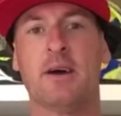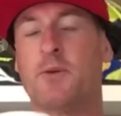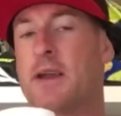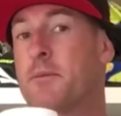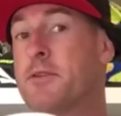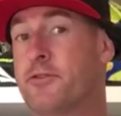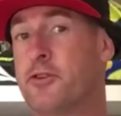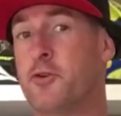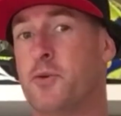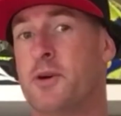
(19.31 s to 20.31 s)
Round number
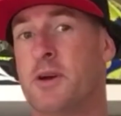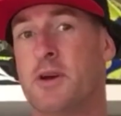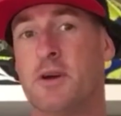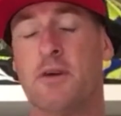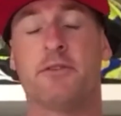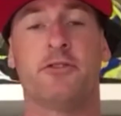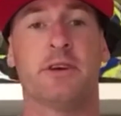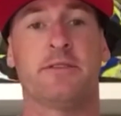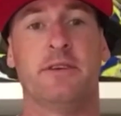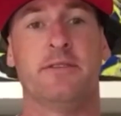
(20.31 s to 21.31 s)
2 of the
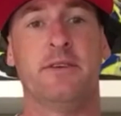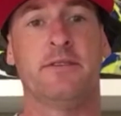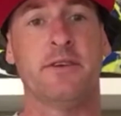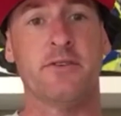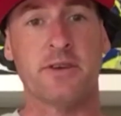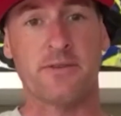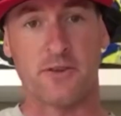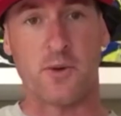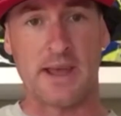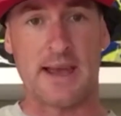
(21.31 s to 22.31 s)
GXCC series for
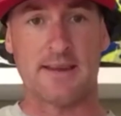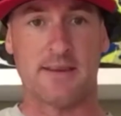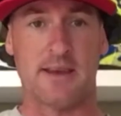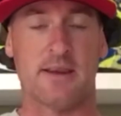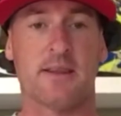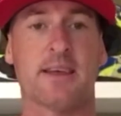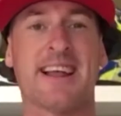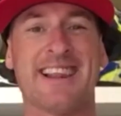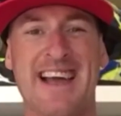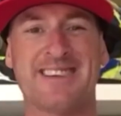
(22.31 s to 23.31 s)
2018, the
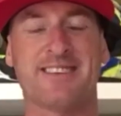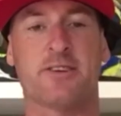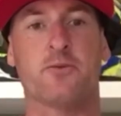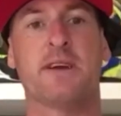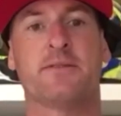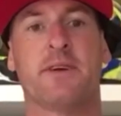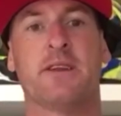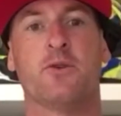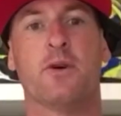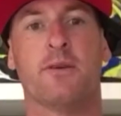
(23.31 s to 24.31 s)
classic race
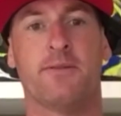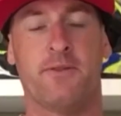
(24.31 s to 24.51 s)
venue of